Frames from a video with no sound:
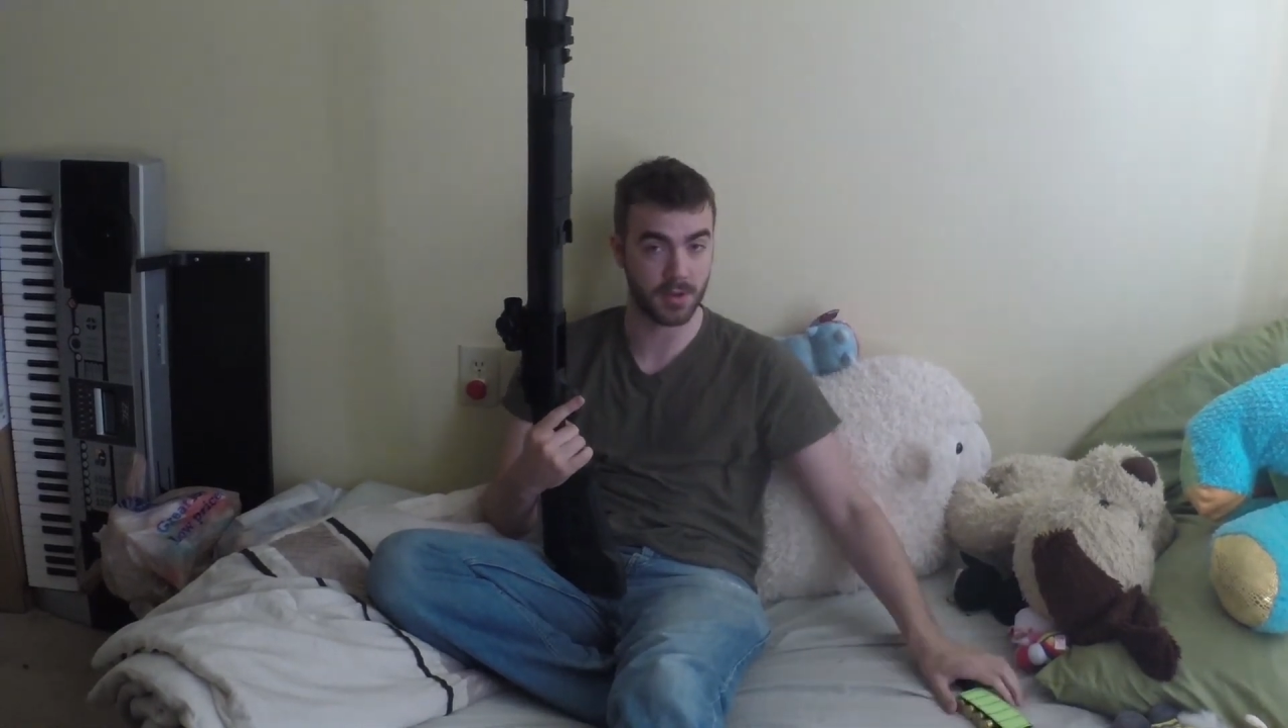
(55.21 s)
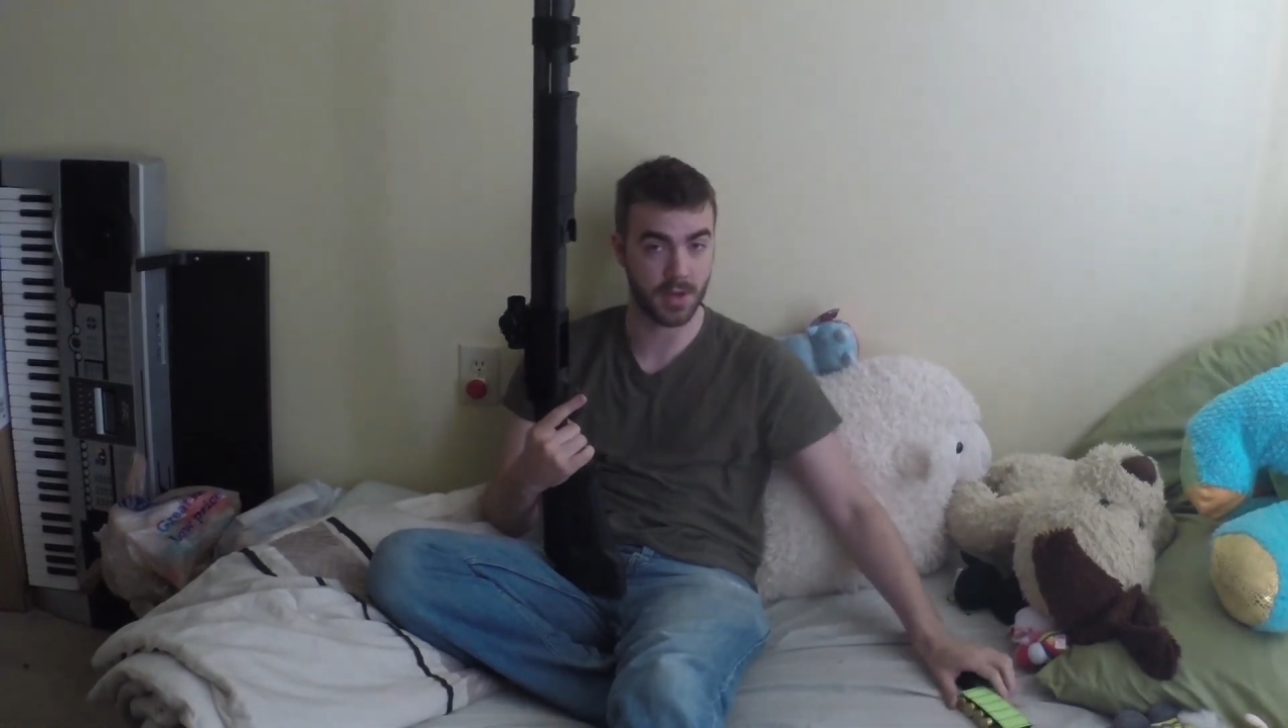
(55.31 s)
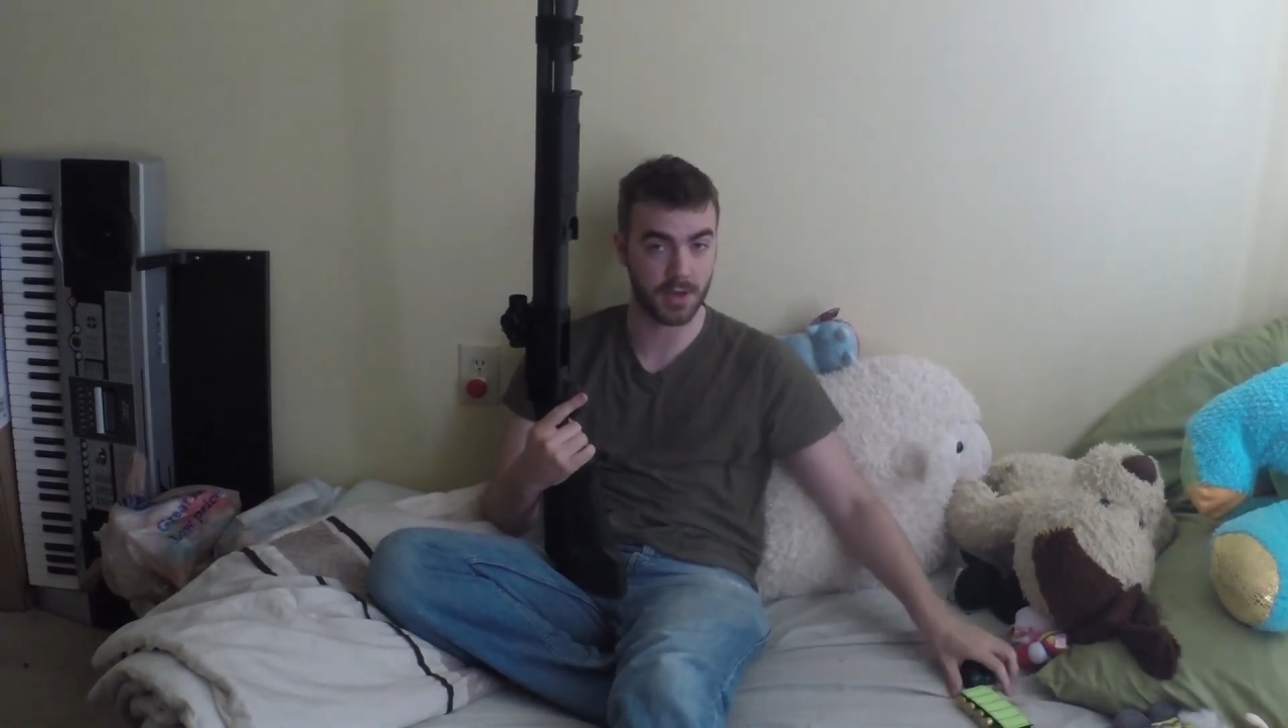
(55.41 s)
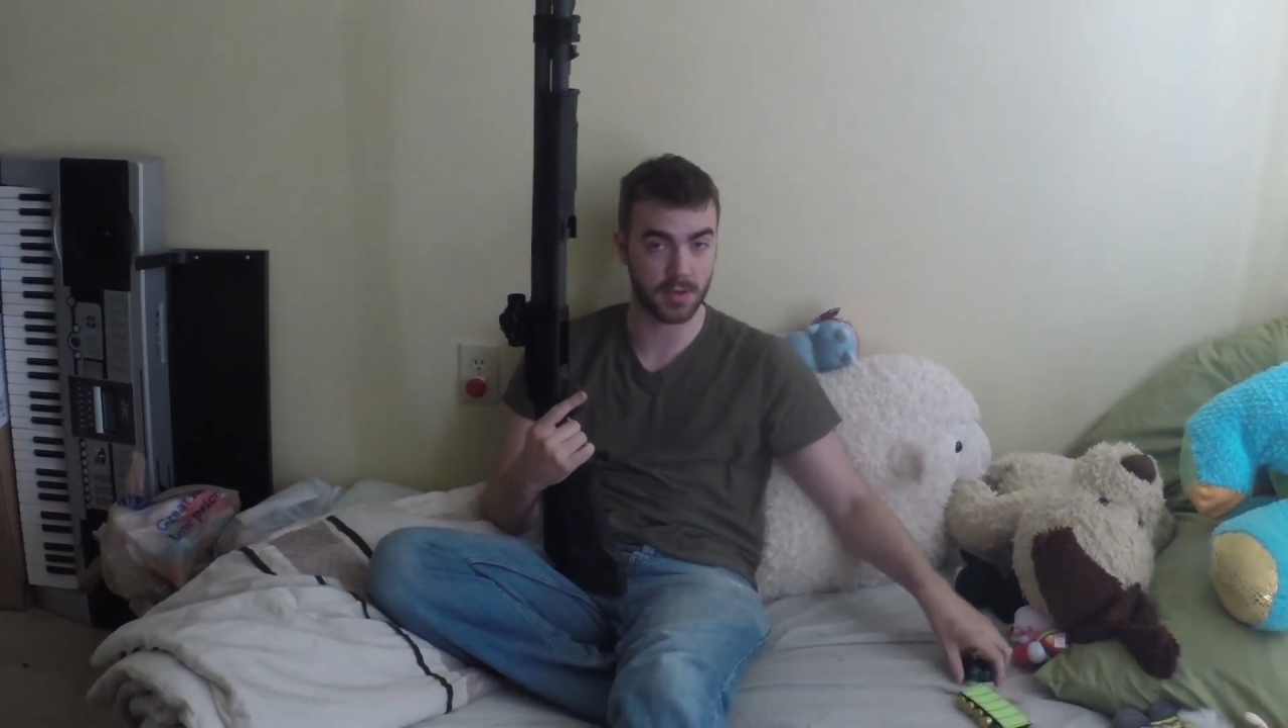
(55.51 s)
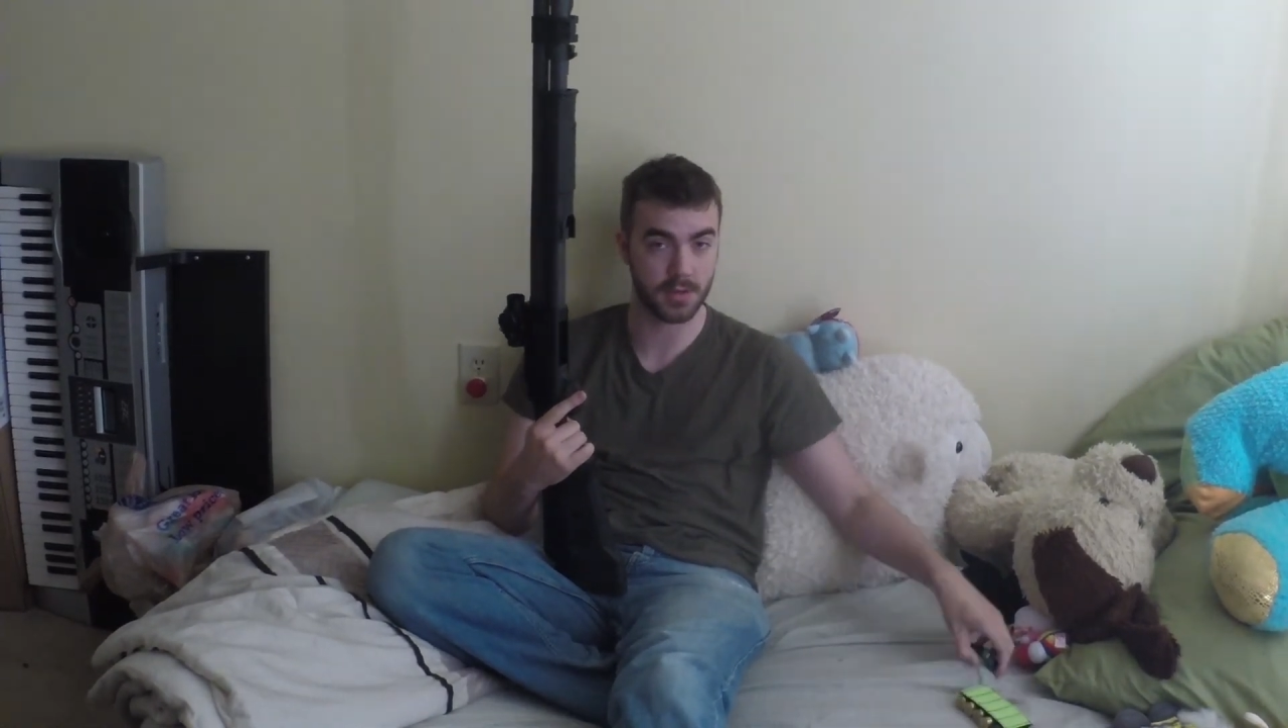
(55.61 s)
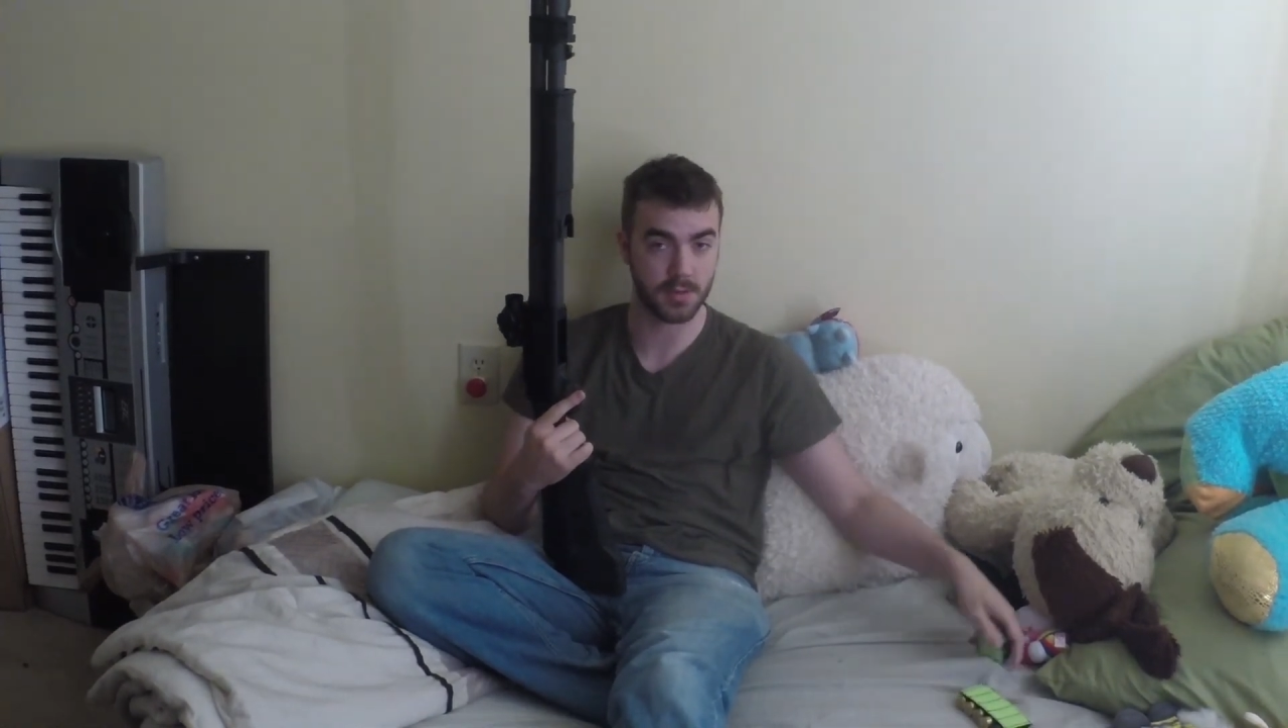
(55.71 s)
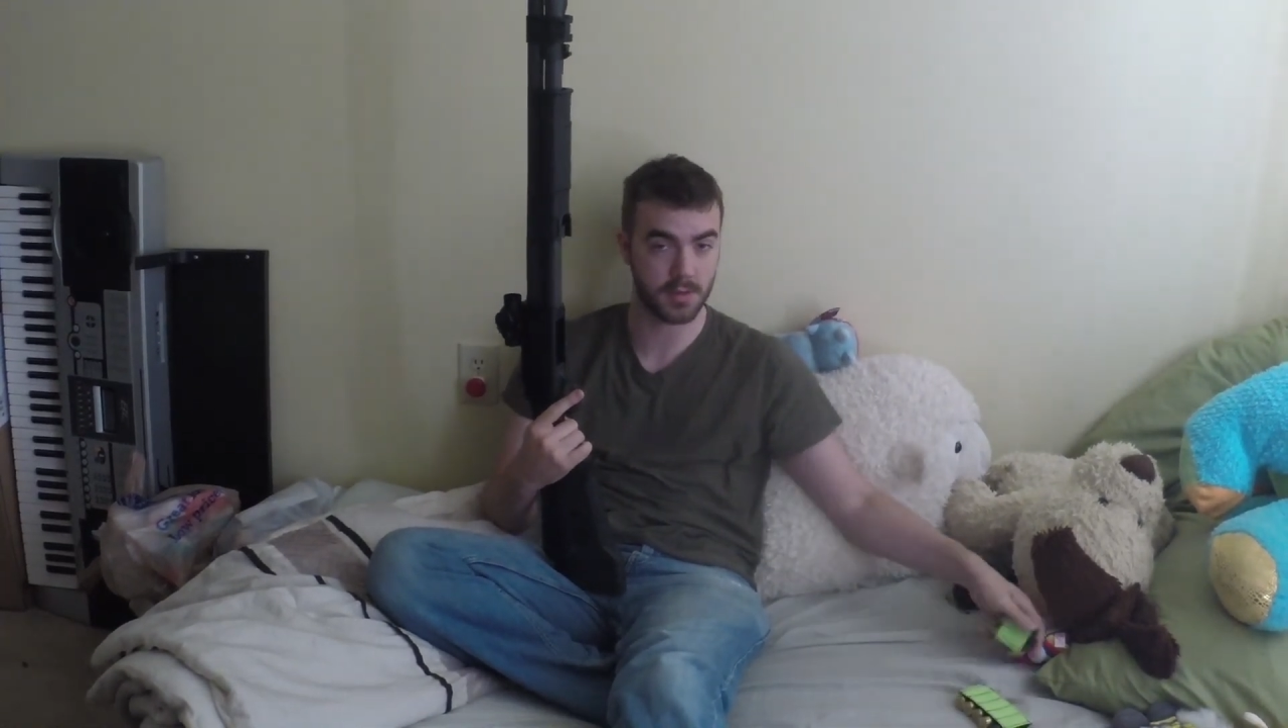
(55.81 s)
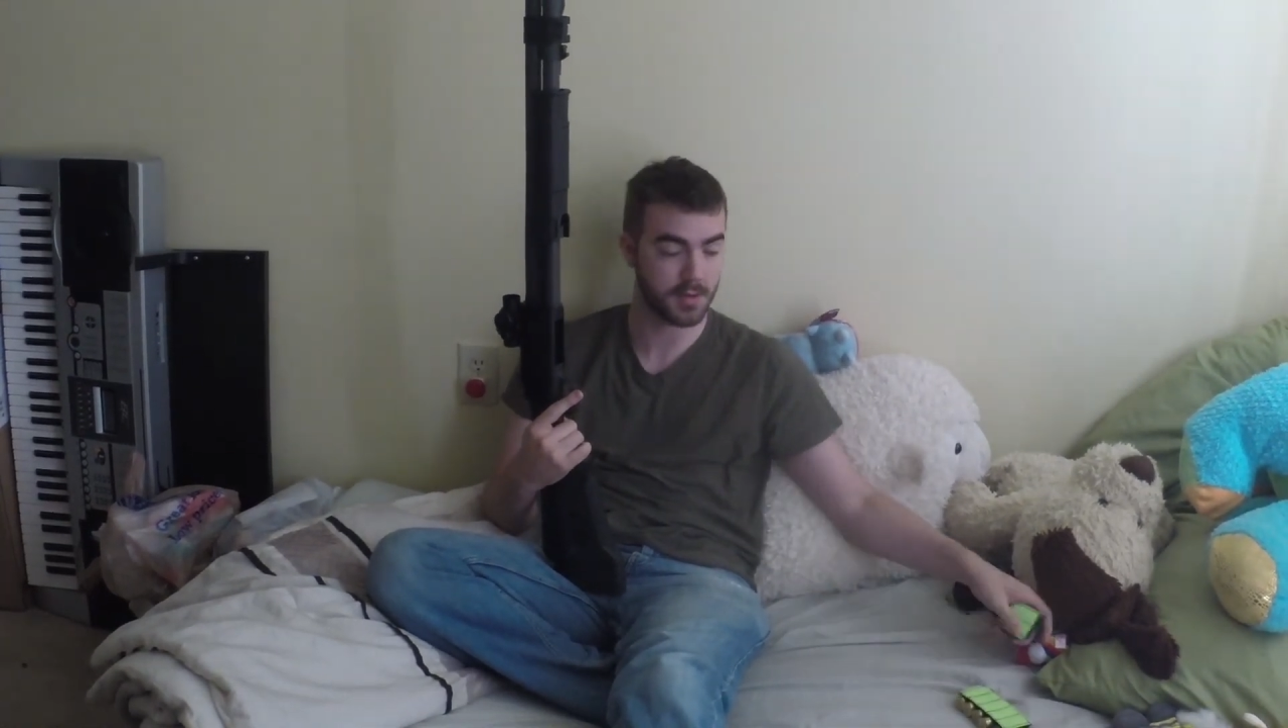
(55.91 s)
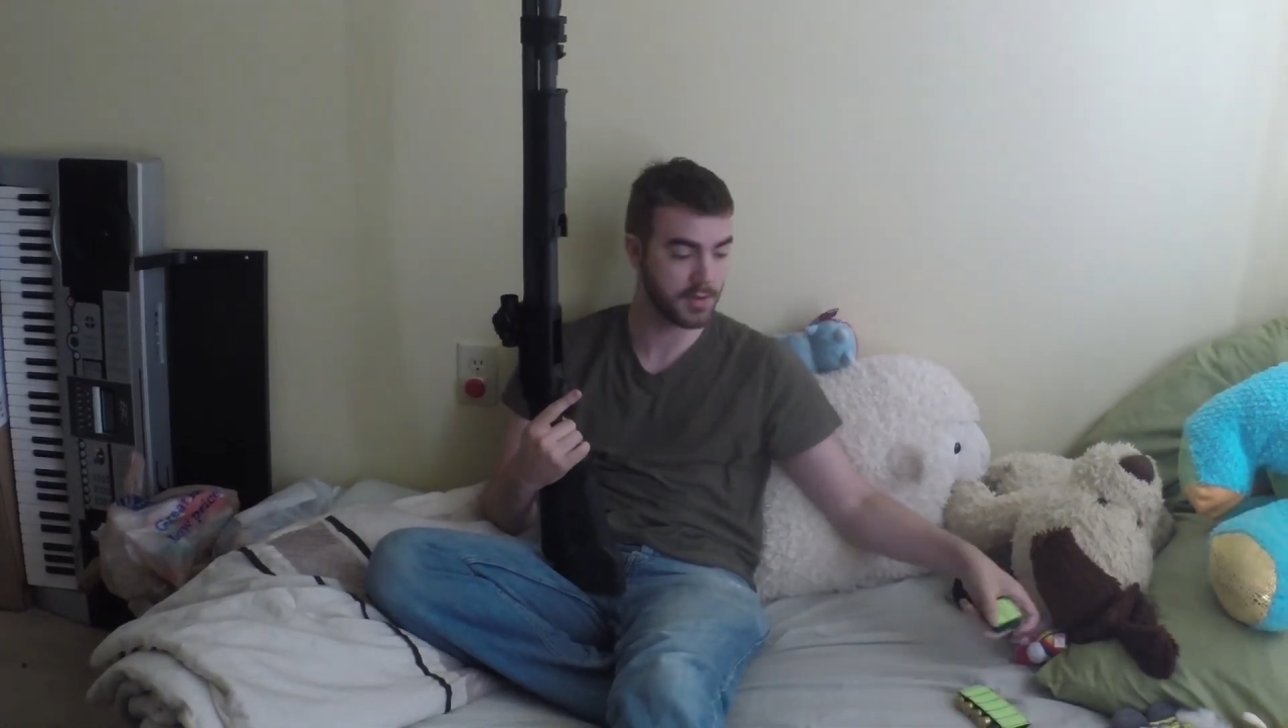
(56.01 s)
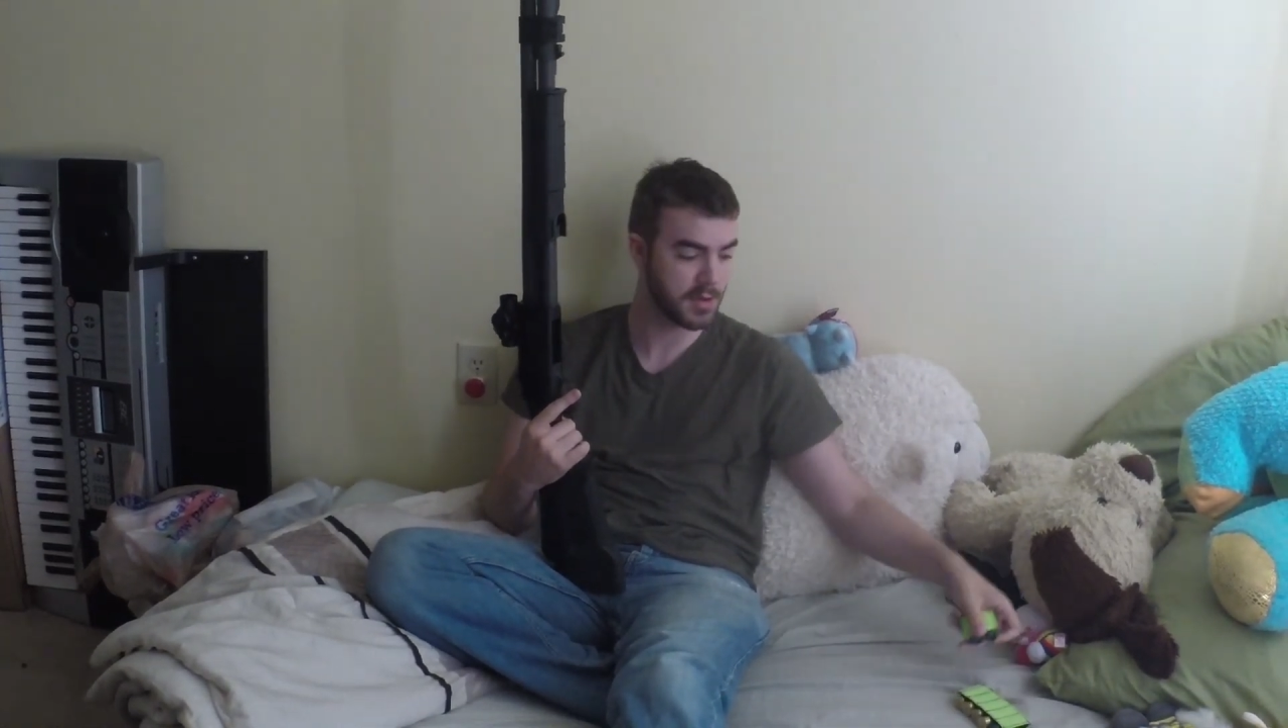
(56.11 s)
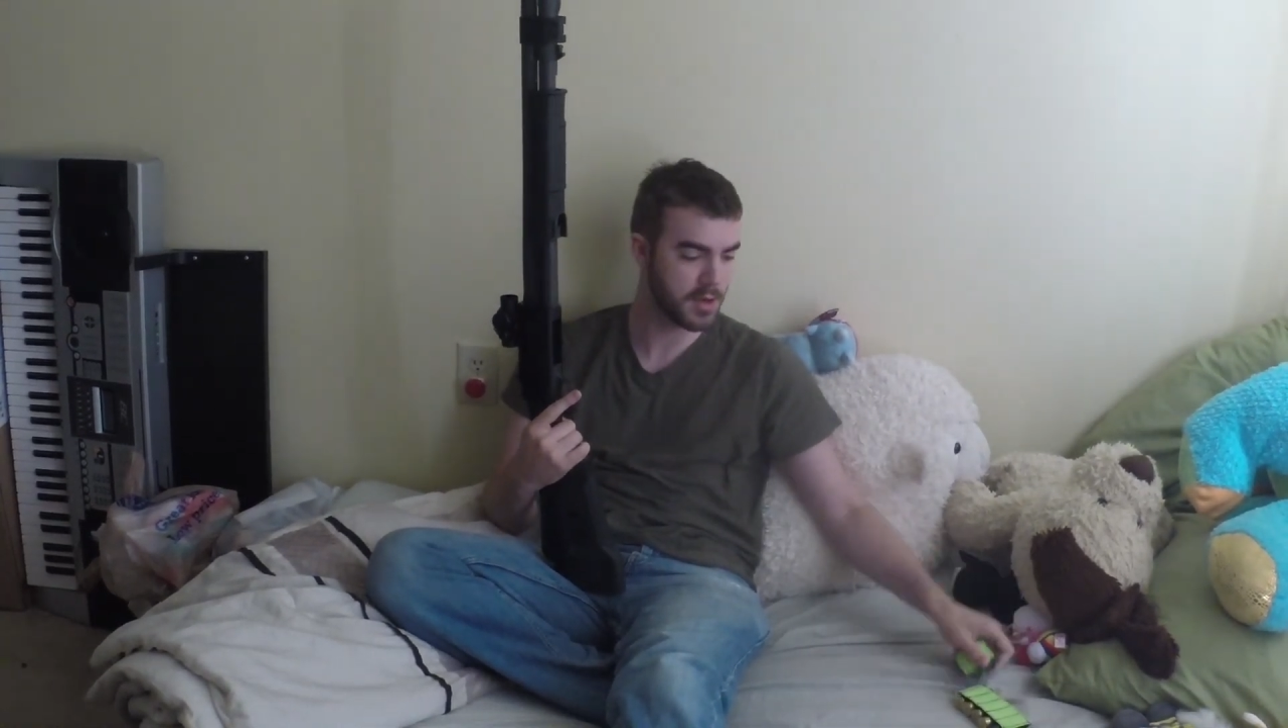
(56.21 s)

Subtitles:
shotguns.